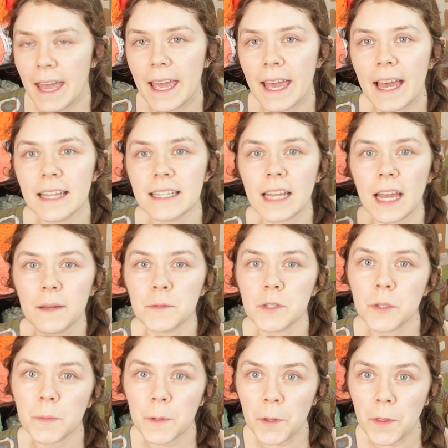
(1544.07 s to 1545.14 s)
and I'm
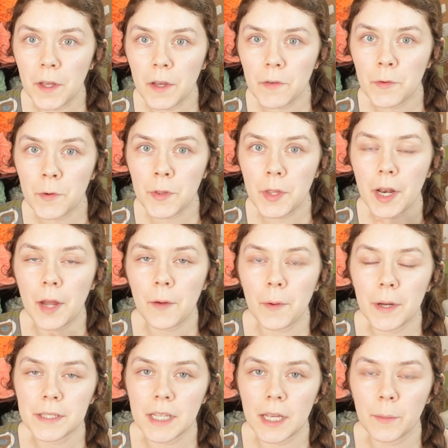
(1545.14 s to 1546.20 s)
super thankful that I
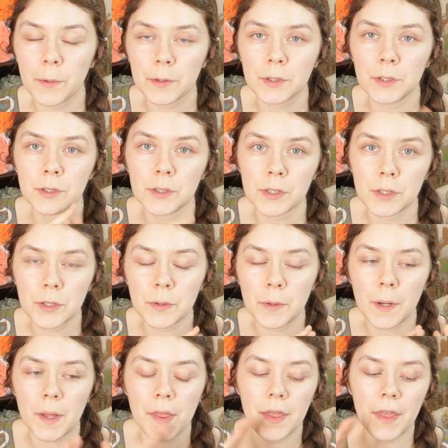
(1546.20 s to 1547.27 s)
was able to
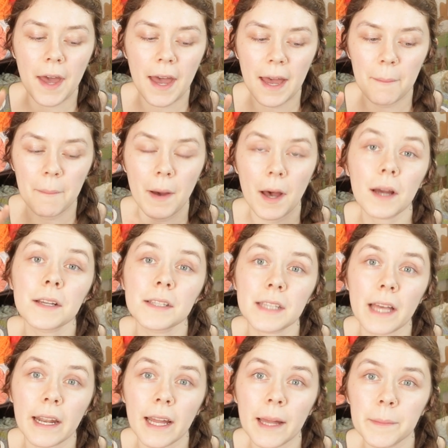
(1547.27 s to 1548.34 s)
do that mock
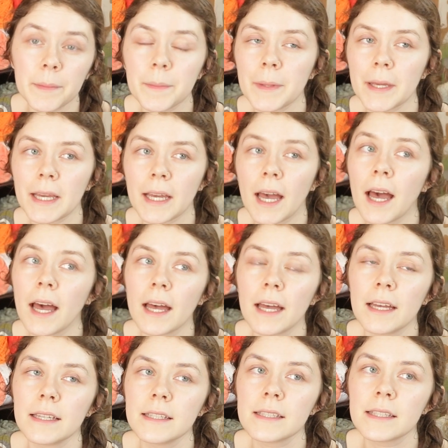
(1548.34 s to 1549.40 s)
setup
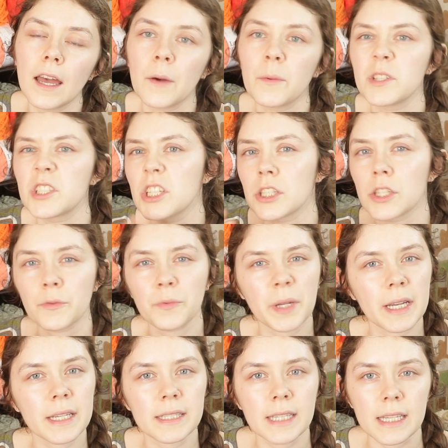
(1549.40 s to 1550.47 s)
because it was just a
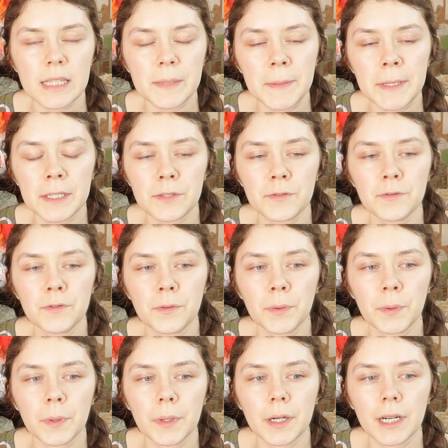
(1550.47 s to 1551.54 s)
reassessment
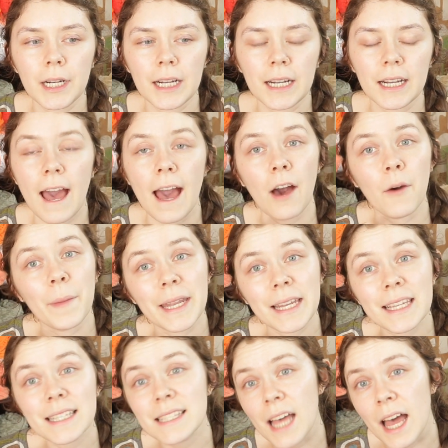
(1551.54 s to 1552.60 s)
for how
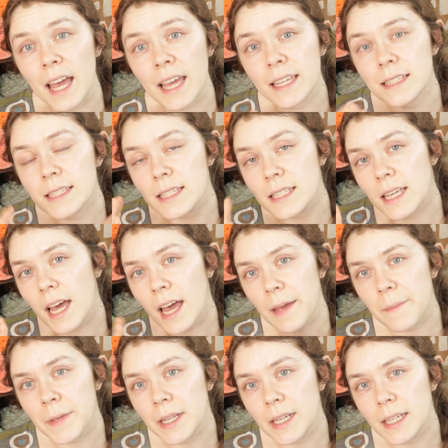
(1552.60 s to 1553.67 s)
many signs
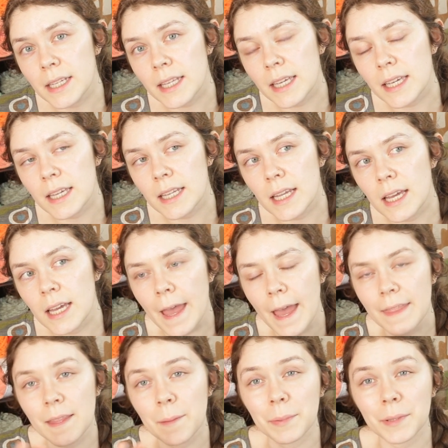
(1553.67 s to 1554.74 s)
I'm gonna need
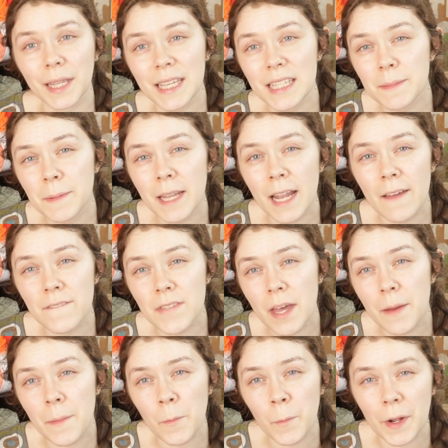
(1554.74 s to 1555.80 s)
and the placement of
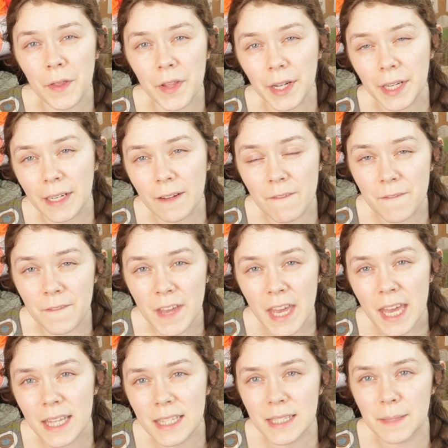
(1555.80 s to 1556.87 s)
them and where they're gonna
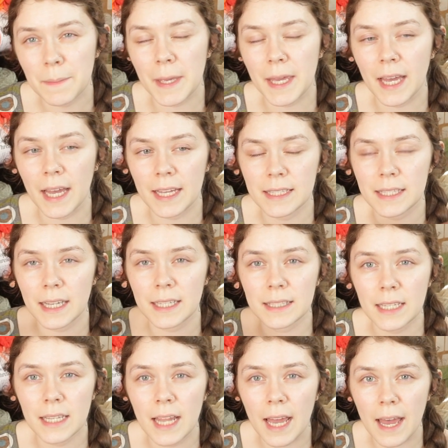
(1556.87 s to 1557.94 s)
fit, because I
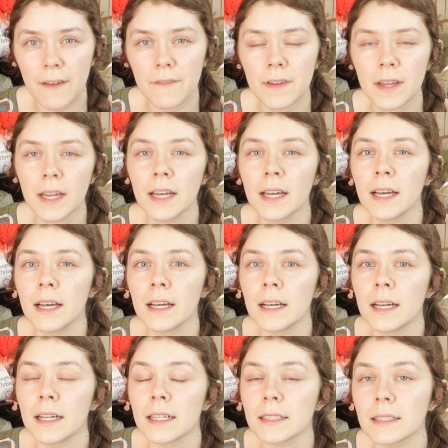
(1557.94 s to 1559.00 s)
did have
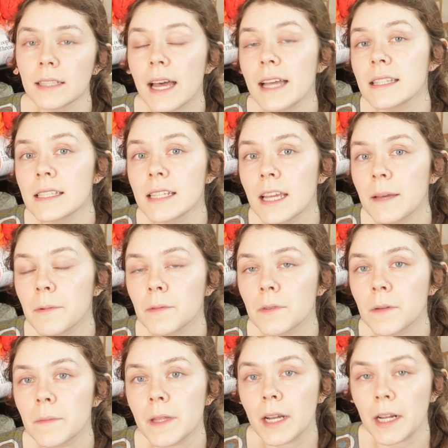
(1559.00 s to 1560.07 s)
less table
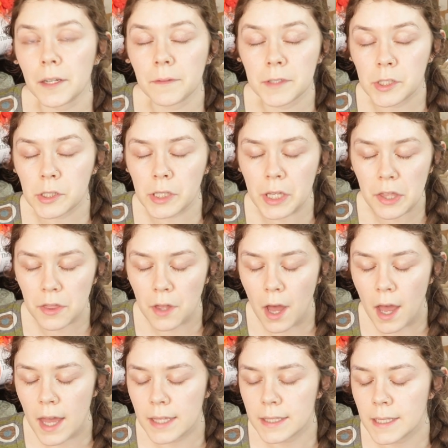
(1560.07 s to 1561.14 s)
room than I originally
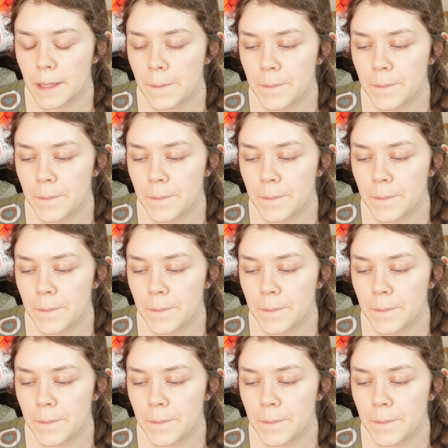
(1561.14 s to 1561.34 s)
thought.